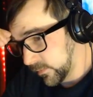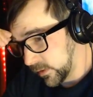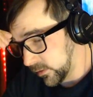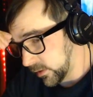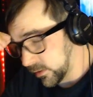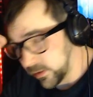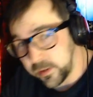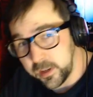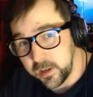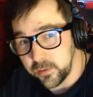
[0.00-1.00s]
he's, like, on a
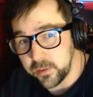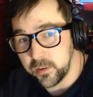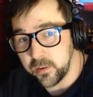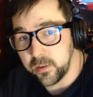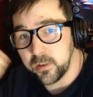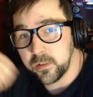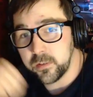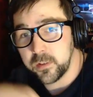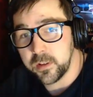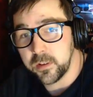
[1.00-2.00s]
date with a girl
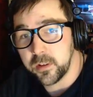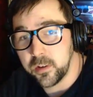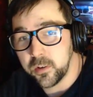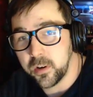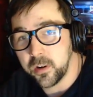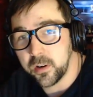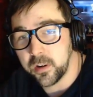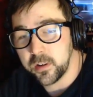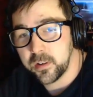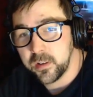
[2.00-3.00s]
in the new car,